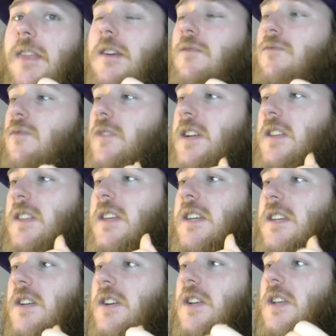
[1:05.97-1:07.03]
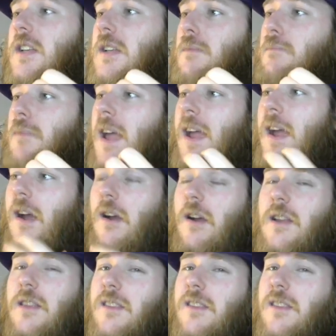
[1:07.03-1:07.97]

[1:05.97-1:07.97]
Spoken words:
they're really good in a pair.